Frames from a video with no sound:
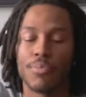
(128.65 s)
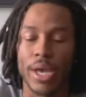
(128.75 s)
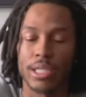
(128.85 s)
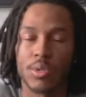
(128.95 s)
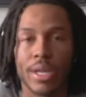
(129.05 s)

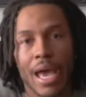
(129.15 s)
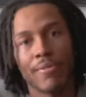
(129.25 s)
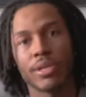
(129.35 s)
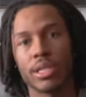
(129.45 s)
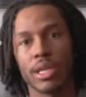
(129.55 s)
that's when
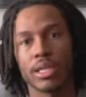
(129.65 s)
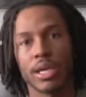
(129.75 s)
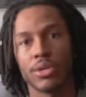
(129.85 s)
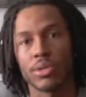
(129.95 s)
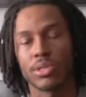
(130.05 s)
everything
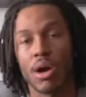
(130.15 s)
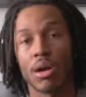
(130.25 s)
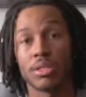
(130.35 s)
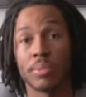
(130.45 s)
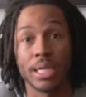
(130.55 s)
that you're
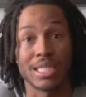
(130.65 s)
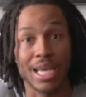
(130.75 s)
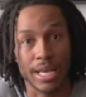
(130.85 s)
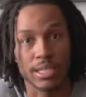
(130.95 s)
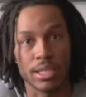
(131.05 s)
taught is being
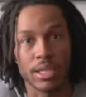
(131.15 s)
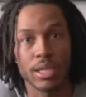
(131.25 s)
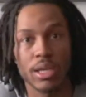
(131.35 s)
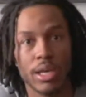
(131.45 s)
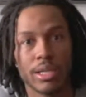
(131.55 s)
tested
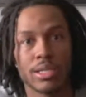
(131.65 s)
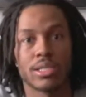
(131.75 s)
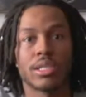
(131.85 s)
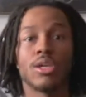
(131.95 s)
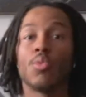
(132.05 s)
to
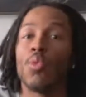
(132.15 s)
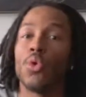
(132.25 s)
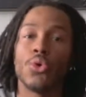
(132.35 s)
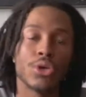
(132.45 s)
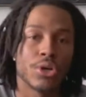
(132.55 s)
see
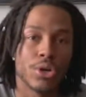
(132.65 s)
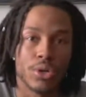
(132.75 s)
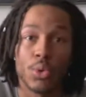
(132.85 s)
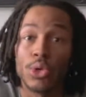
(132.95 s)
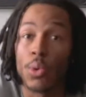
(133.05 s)
who
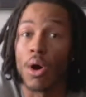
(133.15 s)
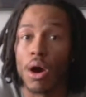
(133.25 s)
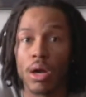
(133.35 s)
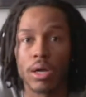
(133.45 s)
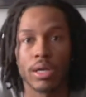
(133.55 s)
you
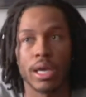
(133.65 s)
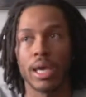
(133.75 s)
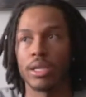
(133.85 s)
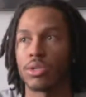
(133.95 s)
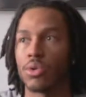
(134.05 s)
are
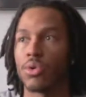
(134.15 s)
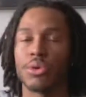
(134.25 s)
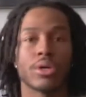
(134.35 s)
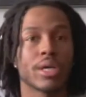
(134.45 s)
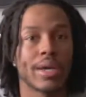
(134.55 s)
and who
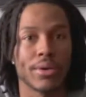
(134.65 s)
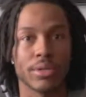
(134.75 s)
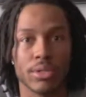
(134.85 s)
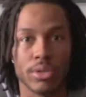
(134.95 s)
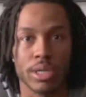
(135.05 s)
your
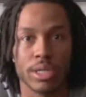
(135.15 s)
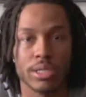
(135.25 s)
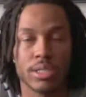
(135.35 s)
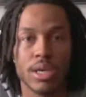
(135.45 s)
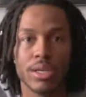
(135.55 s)
character
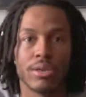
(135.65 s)
is,